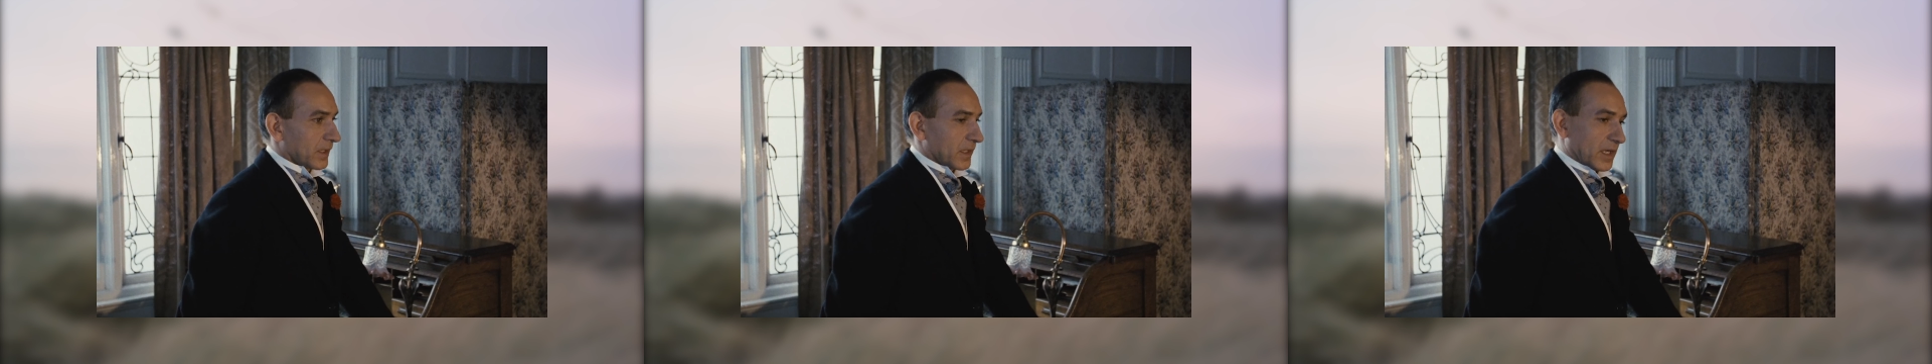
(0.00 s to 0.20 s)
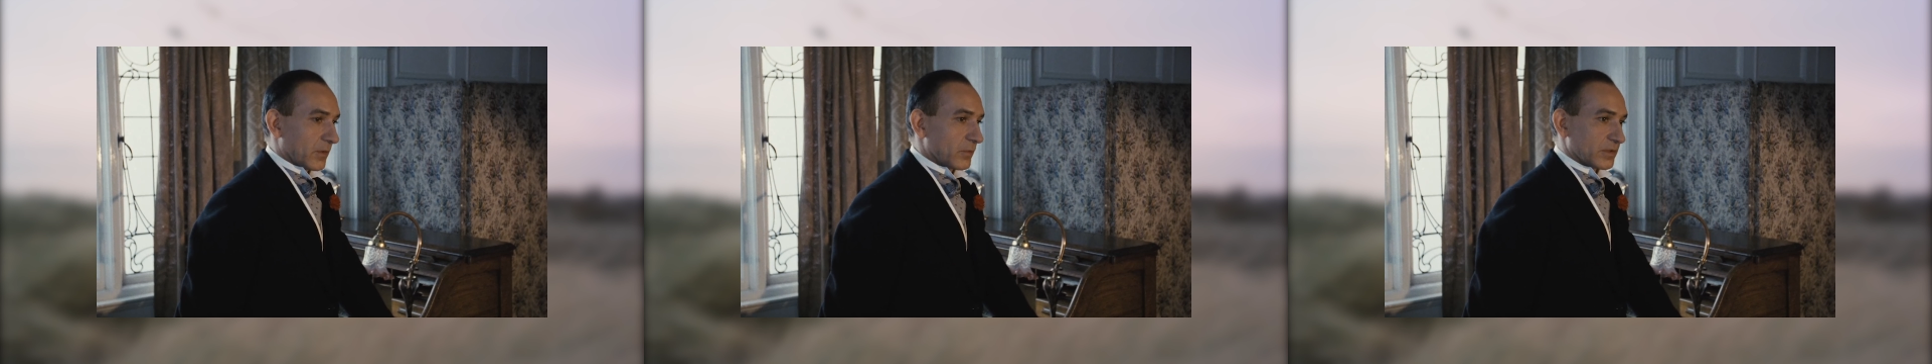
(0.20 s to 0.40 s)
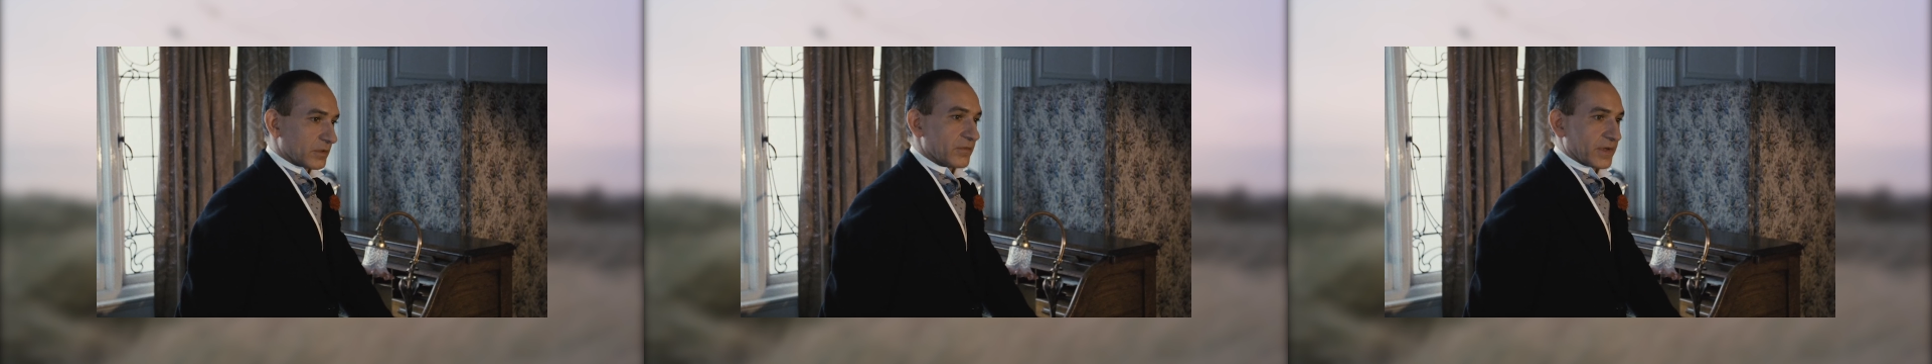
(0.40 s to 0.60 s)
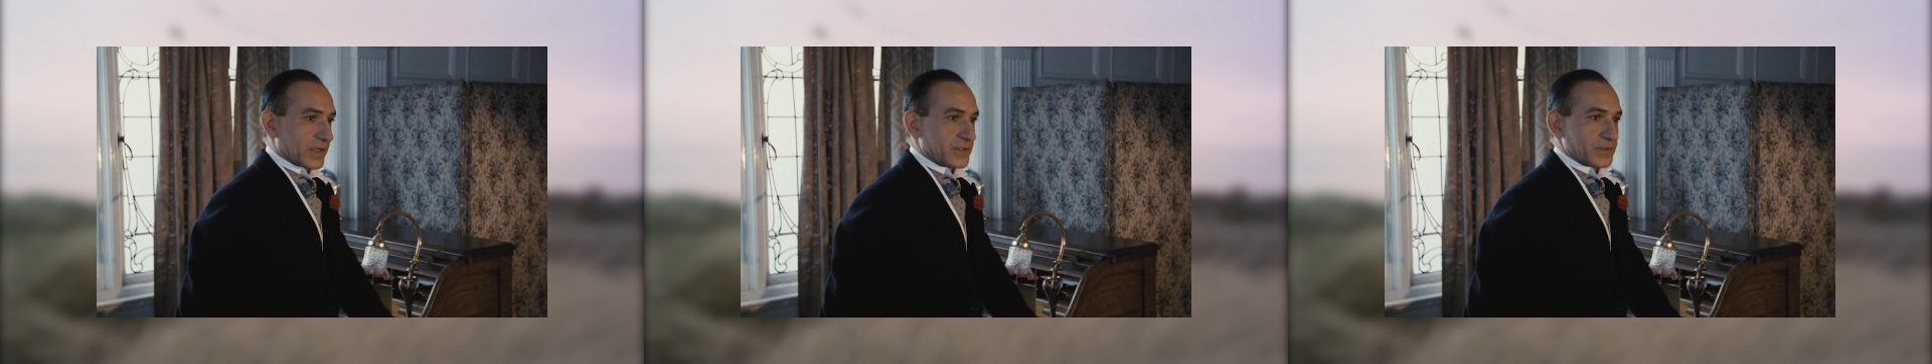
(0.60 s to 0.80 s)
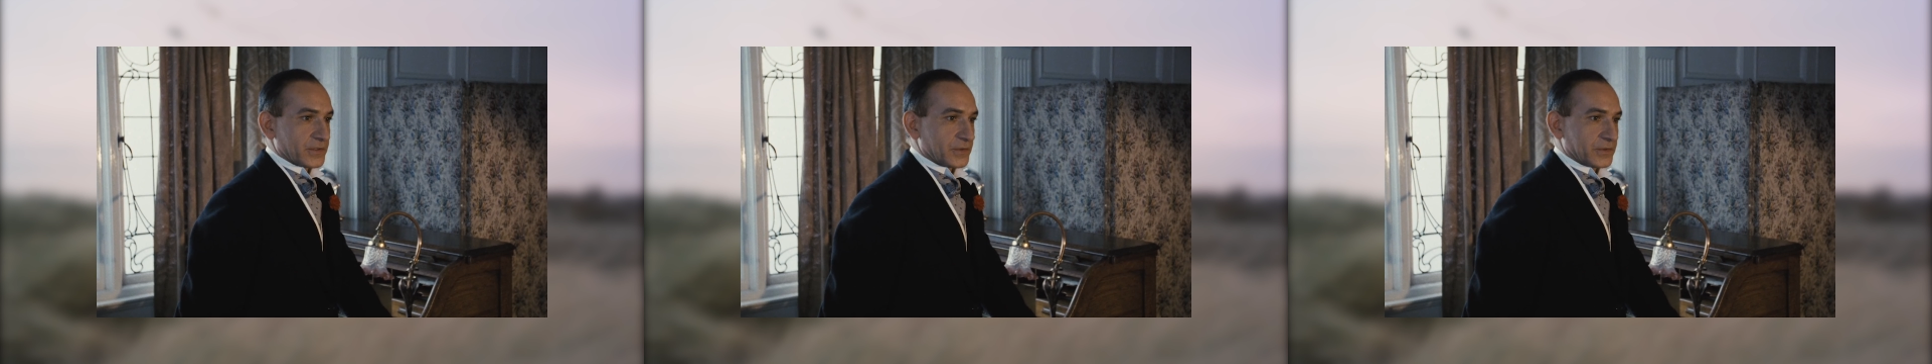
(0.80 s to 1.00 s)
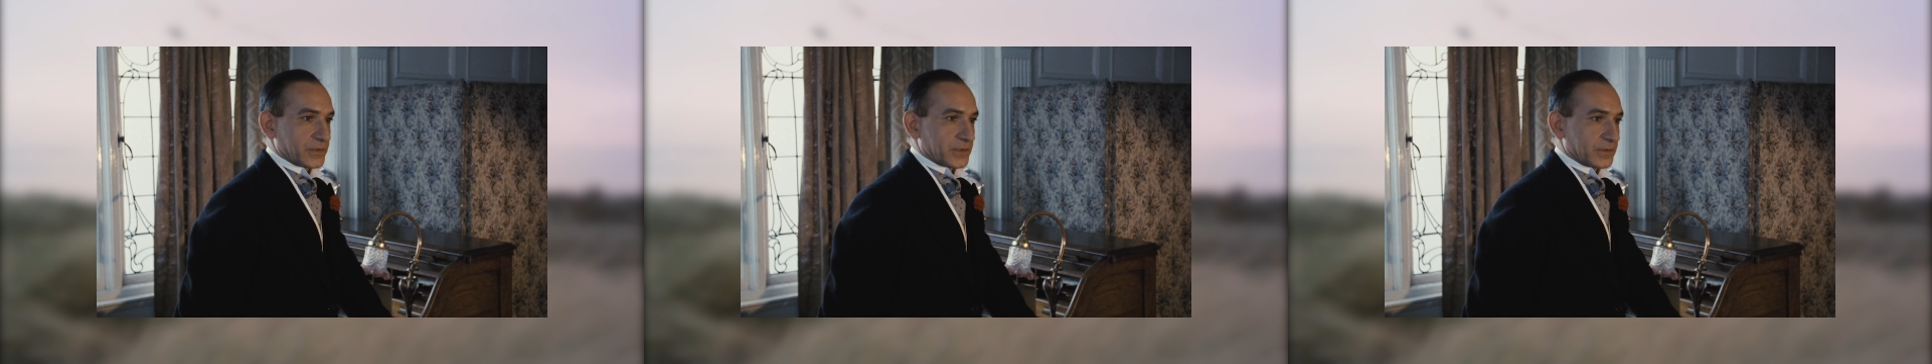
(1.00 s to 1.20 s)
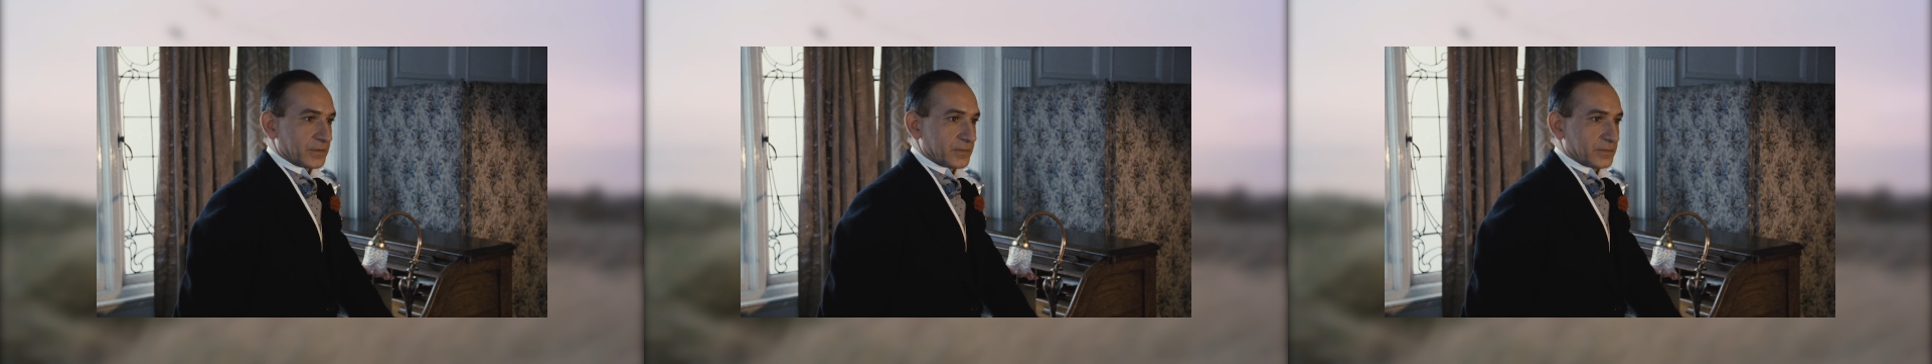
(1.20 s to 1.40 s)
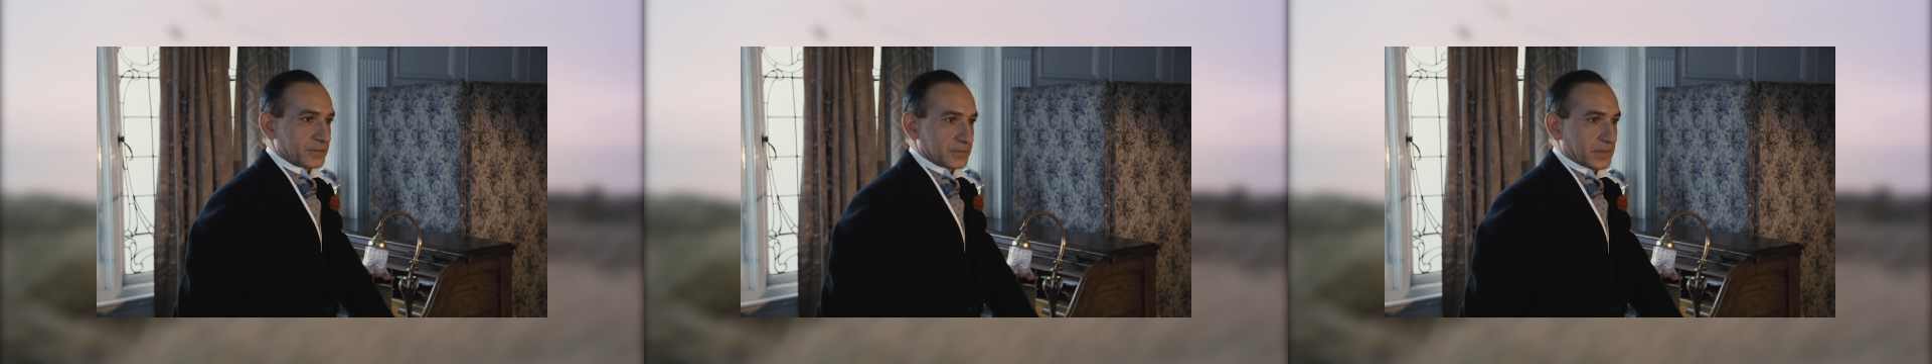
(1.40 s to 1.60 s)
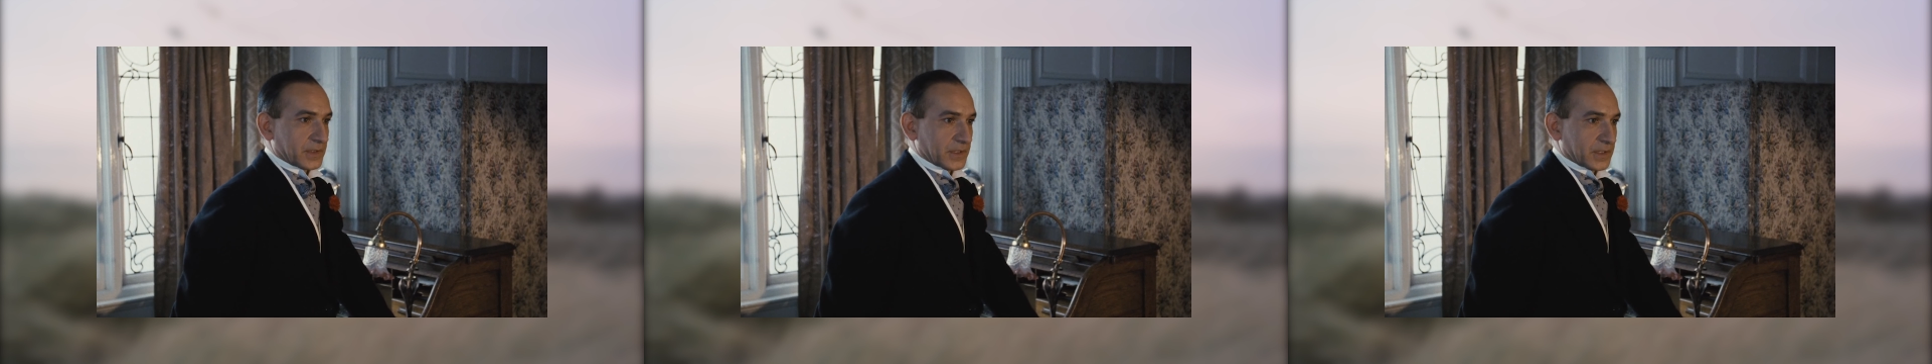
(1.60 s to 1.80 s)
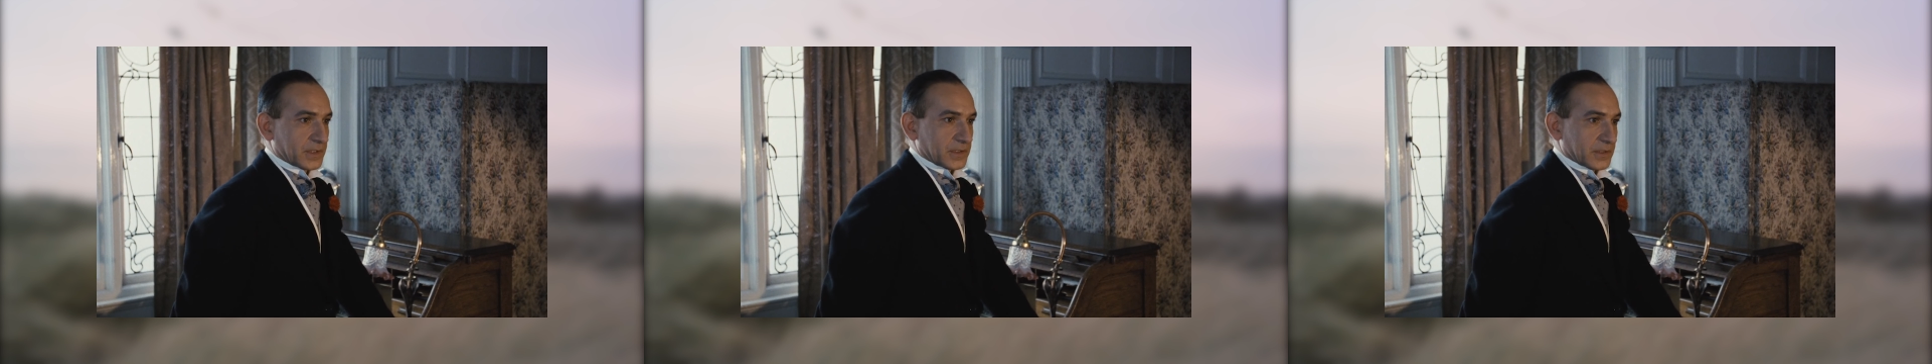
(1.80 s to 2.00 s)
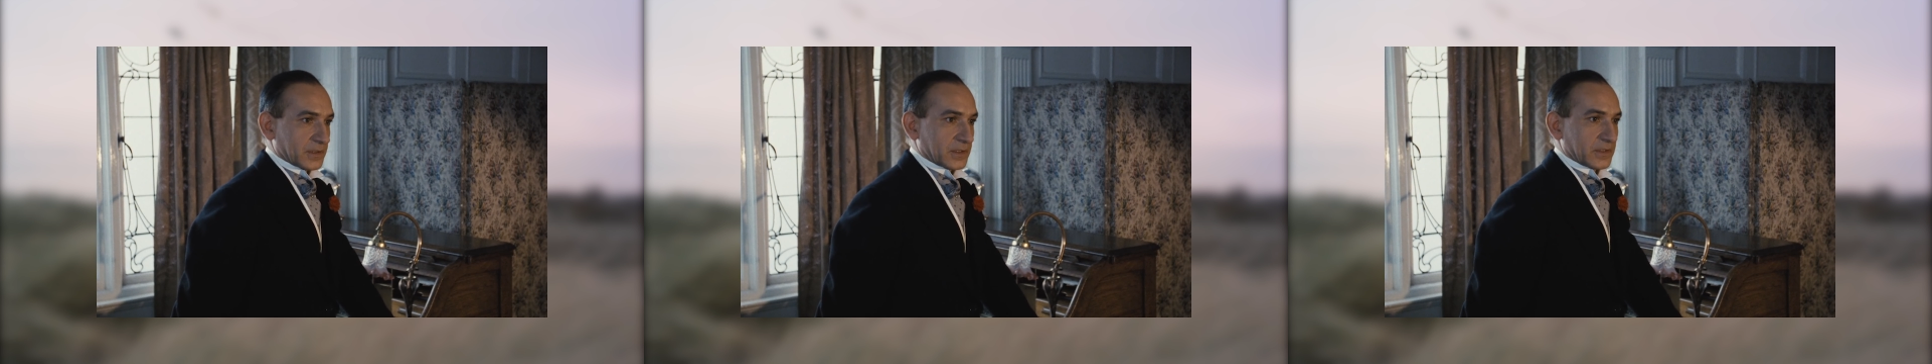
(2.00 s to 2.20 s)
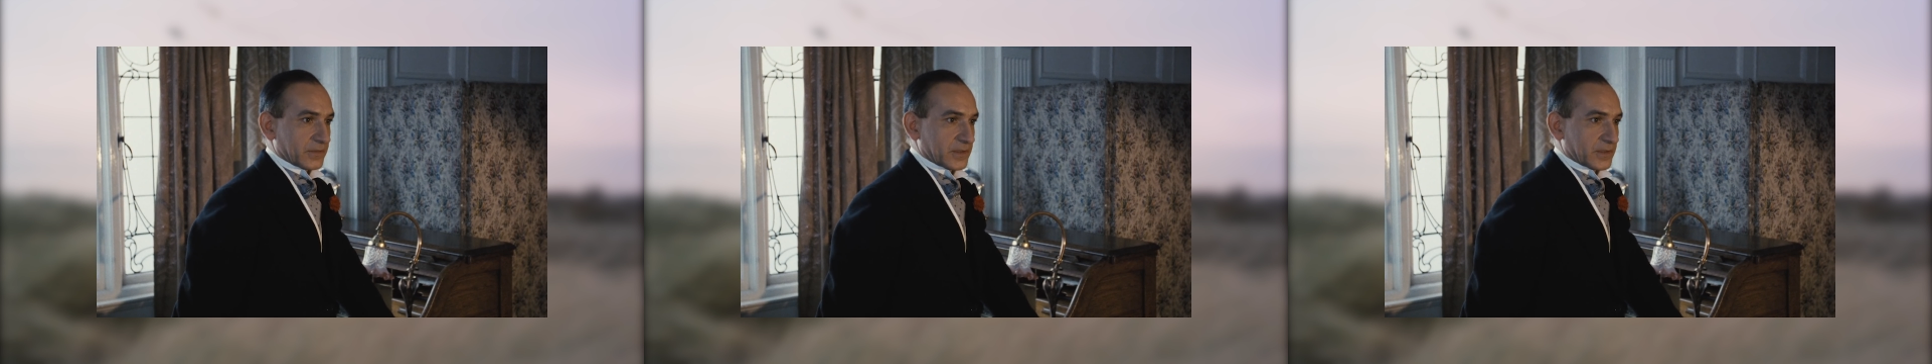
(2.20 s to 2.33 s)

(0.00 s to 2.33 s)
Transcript: I would advise you to live